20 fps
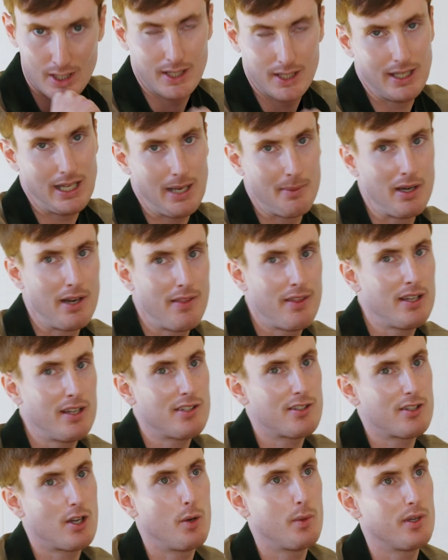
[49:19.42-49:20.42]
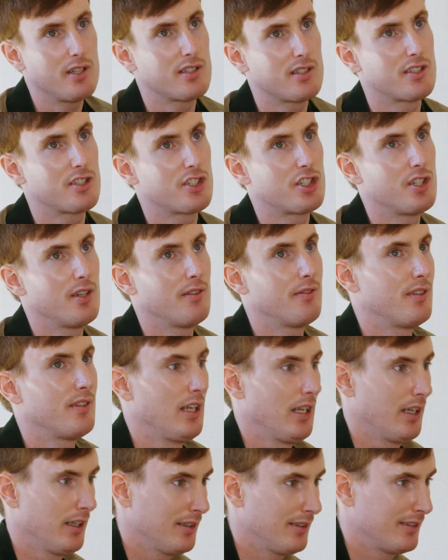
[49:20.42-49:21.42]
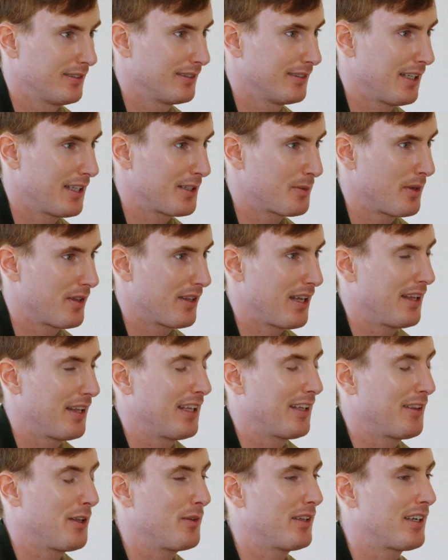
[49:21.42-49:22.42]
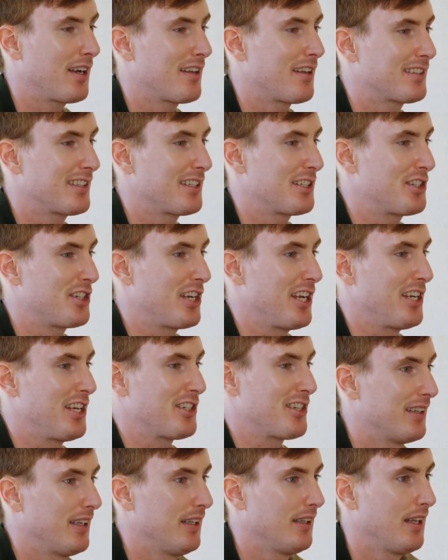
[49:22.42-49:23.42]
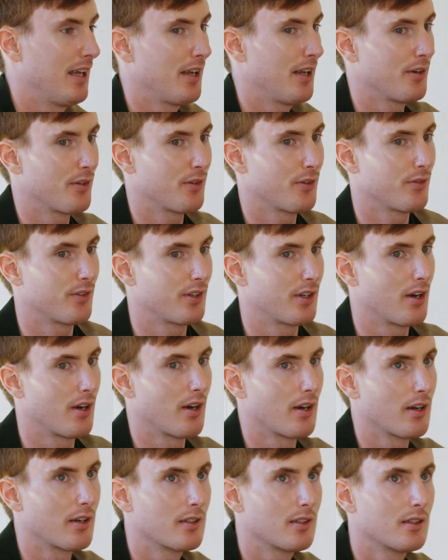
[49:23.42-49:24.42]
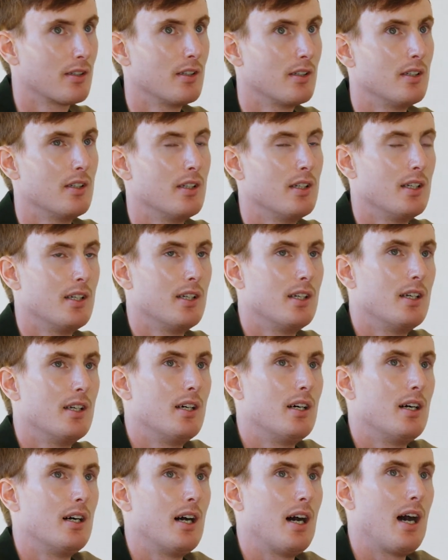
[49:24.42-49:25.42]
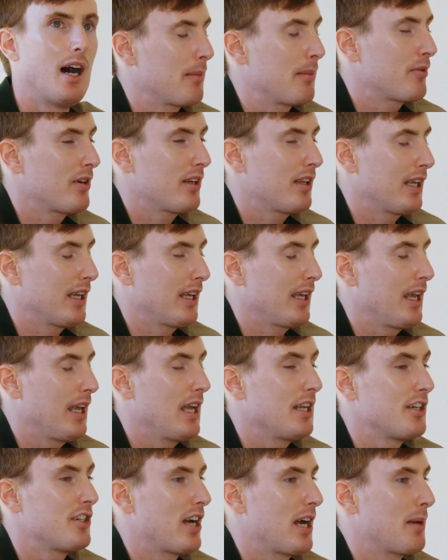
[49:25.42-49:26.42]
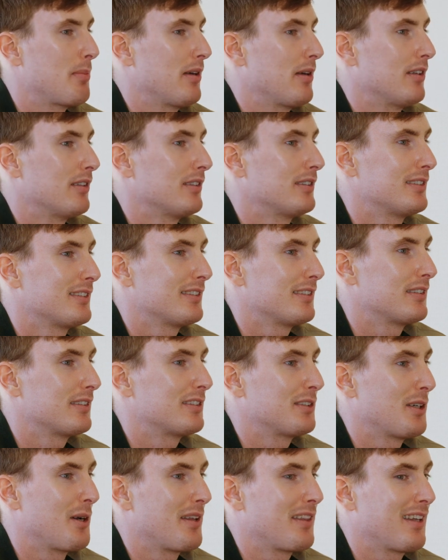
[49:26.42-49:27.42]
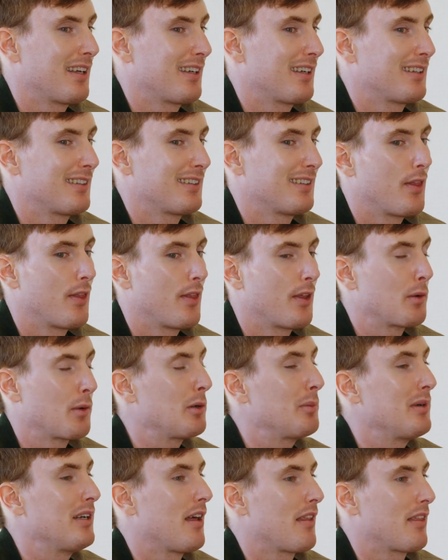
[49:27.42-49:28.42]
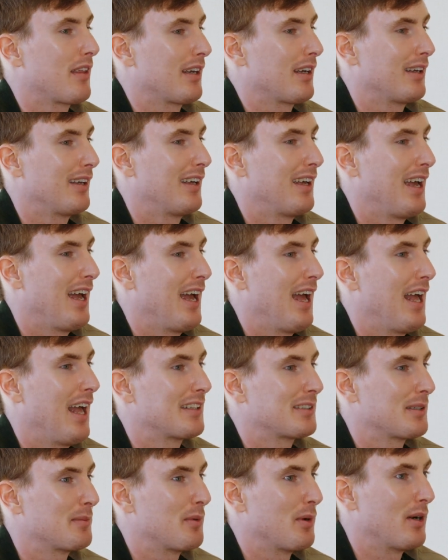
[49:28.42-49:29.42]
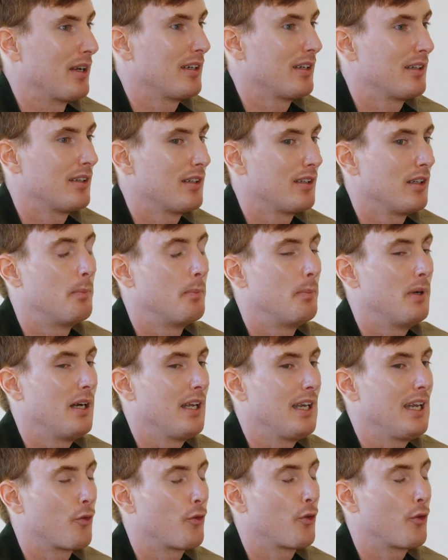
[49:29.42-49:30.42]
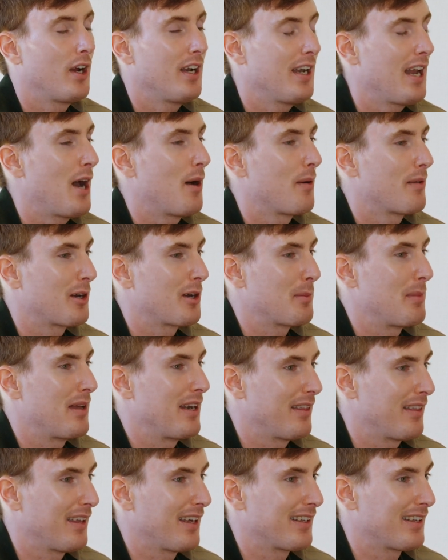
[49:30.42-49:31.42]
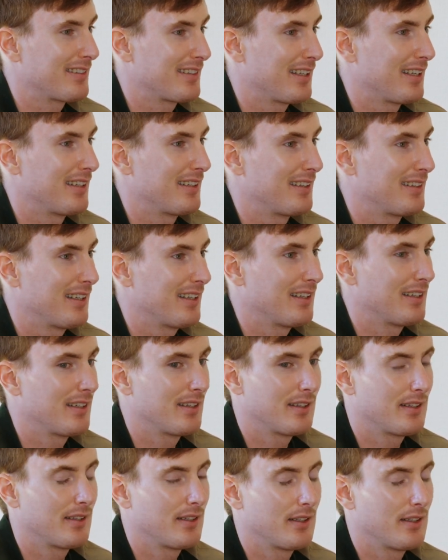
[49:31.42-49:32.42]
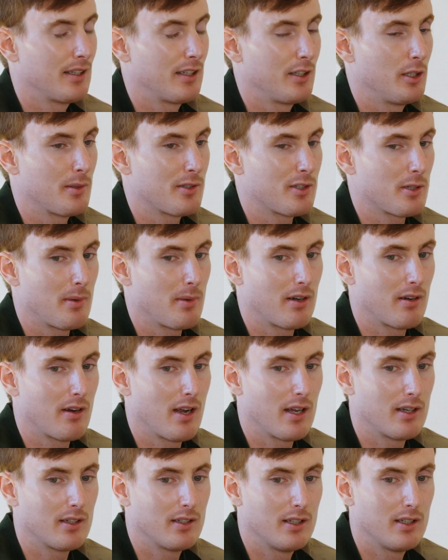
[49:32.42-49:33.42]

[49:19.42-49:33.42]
Yeah, I mean, I think it's always shifting. That's one. Like the only constant is change in that regard. I'm pretty like AGI pilled, so I think there will be nothing at some point. But right now, there are many things that humans are better at.